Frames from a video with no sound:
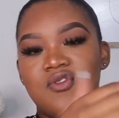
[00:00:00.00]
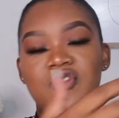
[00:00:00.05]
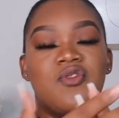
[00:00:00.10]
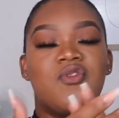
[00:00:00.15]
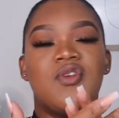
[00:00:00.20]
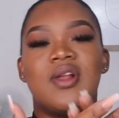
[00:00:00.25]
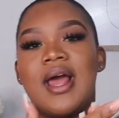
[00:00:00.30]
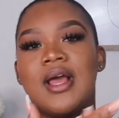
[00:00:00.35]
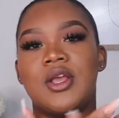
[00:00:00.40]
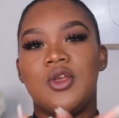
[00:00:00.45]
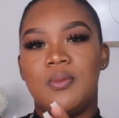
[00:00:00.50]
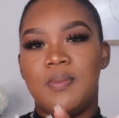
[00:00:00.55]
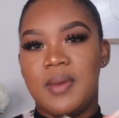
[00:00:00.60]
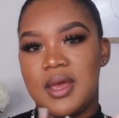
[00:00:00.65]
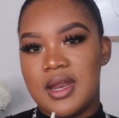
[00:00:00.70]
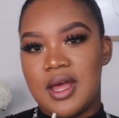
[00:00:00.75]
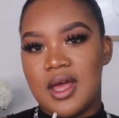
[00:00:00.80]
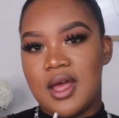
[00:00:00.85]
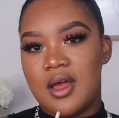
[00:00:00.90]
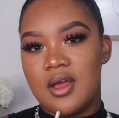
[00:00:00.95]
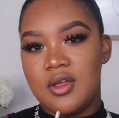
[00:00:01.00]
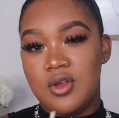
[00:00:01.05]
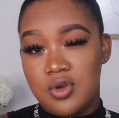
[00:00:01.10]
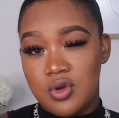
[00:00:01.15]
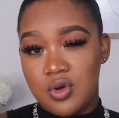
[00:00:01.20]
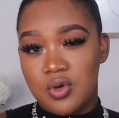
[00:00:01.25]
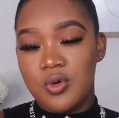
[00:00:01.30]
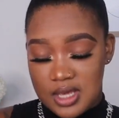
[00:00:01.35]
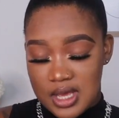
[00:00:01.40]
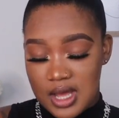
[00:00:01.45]
you feel like you're better,
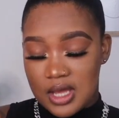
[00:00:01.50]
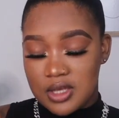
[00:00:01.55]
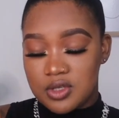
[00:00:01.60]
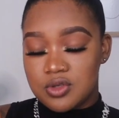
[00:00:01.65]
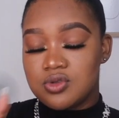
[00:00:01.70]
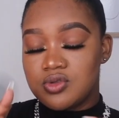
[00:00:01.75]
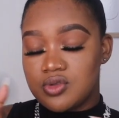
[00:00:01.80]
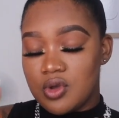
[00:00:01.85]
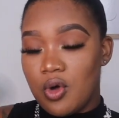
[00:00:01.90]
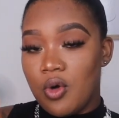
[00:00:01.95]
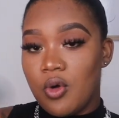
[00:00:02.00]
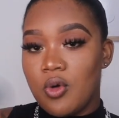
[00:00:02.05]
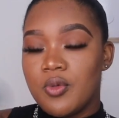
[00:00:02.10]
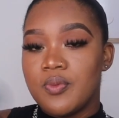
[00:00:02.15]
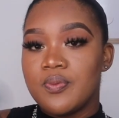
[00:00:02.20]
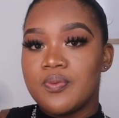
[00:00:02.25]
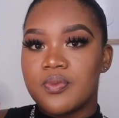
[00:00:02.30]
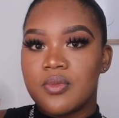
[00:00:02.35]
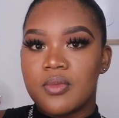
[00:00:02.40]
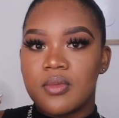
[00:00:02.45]
Yeah, so